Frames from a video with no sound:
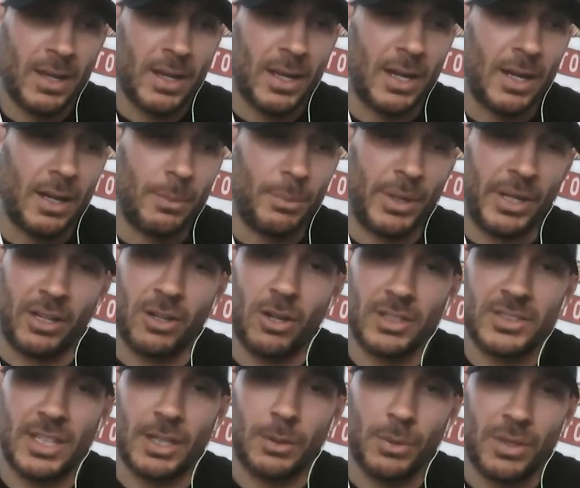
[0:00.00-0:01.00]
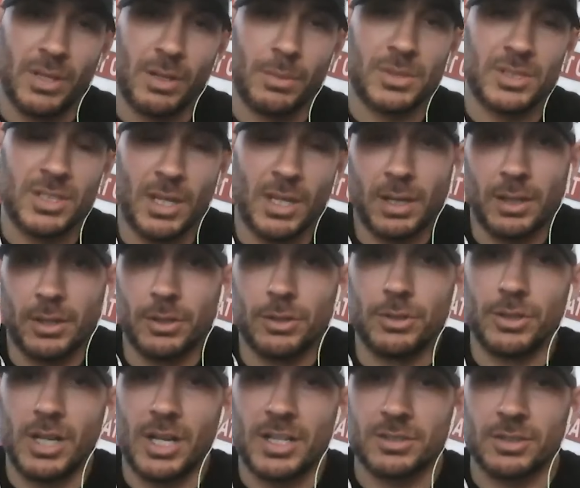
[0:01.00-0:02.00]
I've been in contact with him saying,
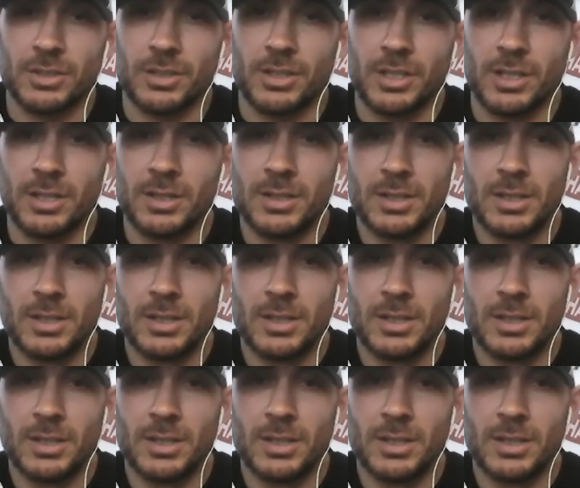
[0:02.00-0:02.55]
you guys are going